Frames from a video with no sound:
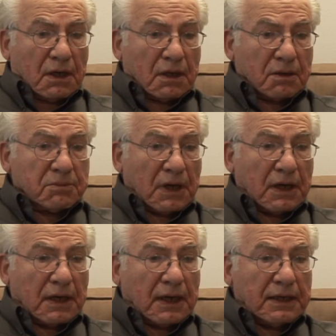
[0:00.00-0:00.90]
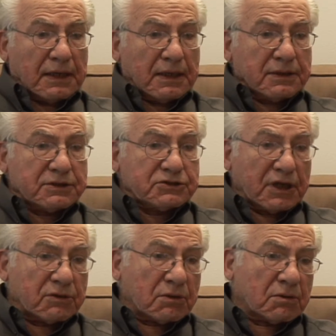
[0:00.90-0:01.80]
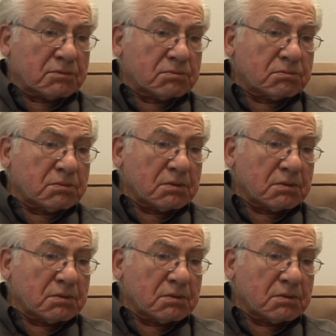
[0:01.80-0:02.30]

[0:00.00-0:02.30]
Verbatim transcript: Um, the general